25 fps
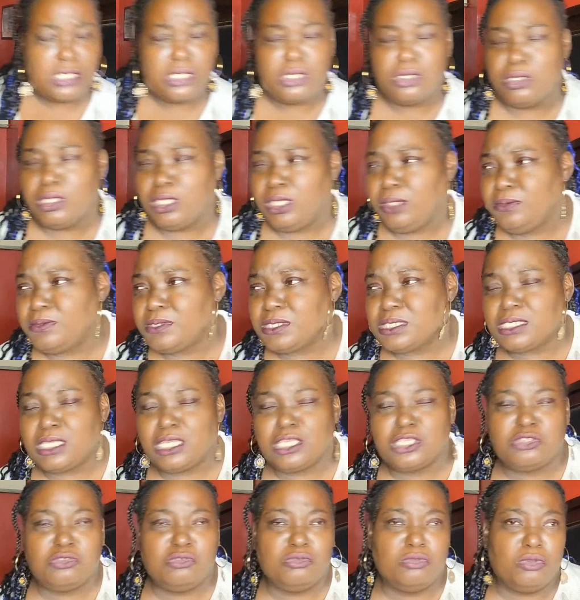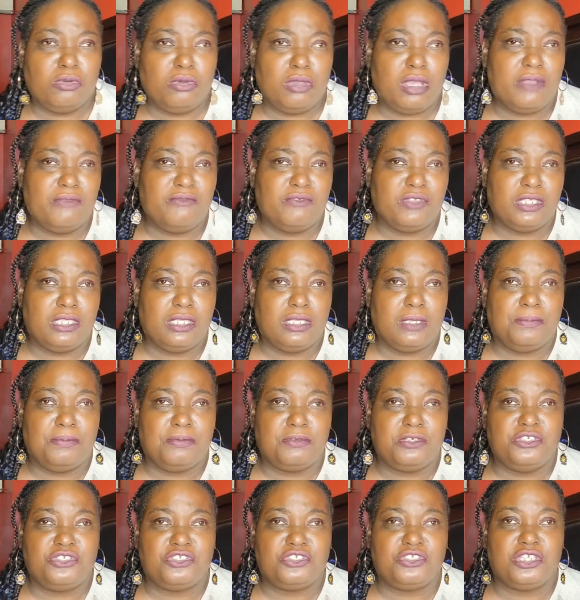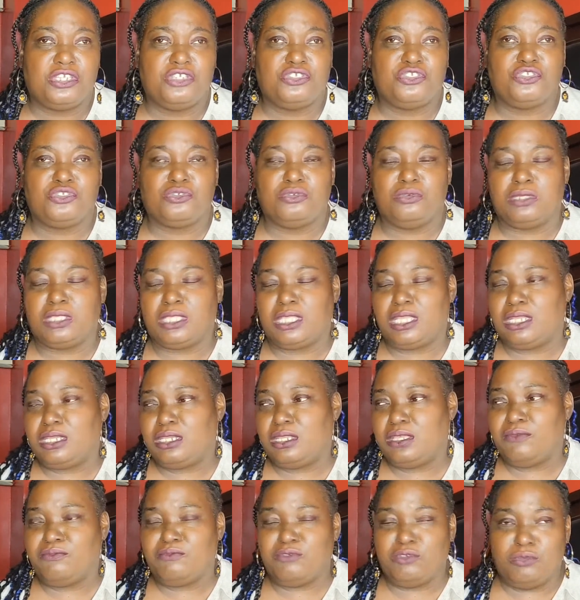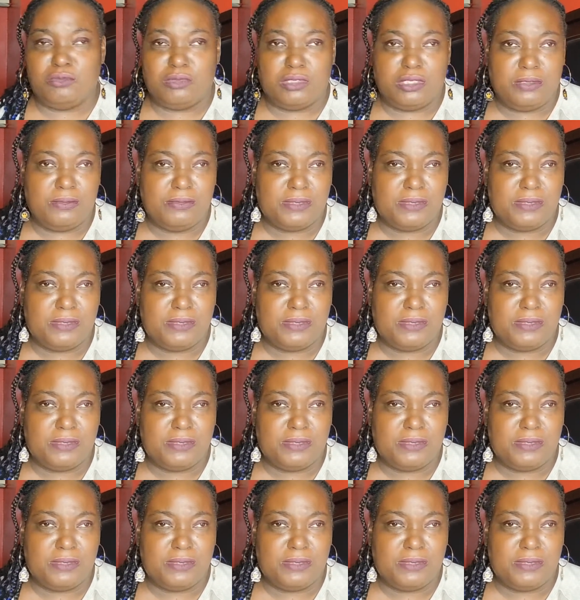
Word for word: So he was like, you know, I really appreciate you and I love you.